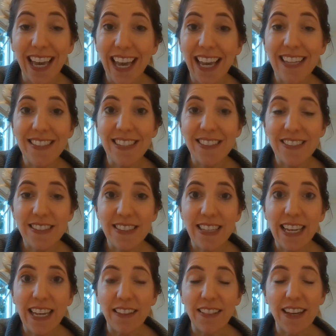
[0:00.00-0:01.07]
It's a
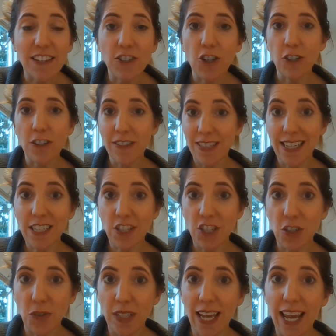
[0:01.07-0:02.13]
C that turns
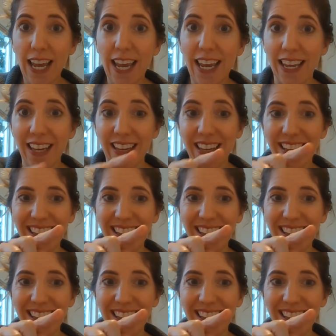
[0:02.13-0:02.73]
into an A.